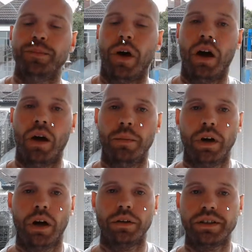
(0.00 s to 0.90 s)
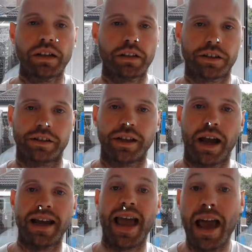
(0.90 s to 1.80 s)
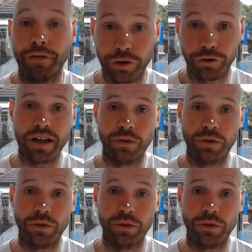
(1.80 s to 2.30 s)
Needless to say, evergreen